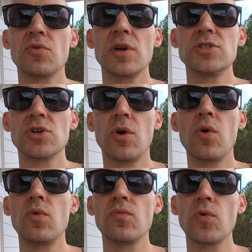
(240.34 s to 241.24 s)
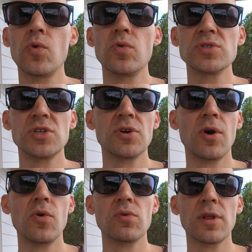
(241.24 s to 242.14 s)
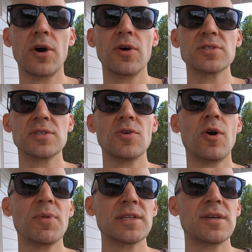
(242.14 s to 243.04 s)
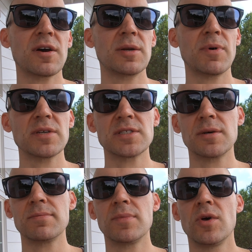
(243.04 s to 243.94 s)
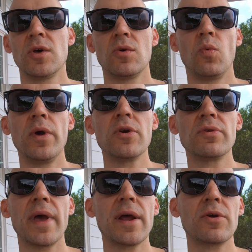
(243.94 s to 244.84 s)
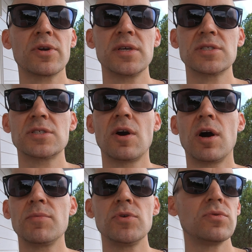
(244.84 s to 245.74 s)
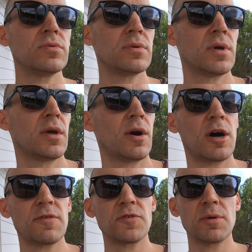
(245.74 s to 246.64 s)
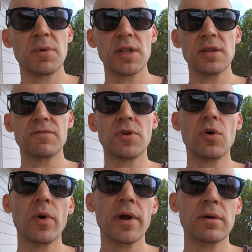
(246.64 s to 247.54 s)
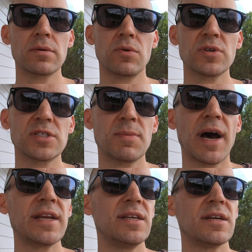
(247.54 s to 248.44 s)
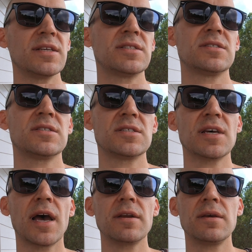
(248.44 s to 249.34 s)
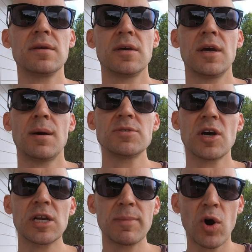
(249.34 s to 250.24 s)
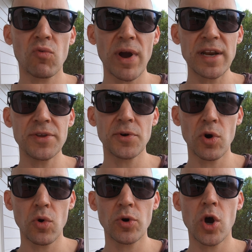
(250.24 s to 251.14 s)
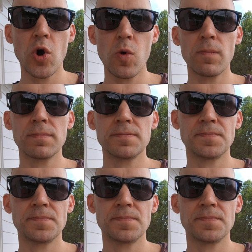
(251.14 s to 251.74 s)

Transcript: create your own rules and your own laws. And no, I'm not talking about some weird anarchist commune off in the middle of nowhere or some idealist society. We're talking about writing your own home.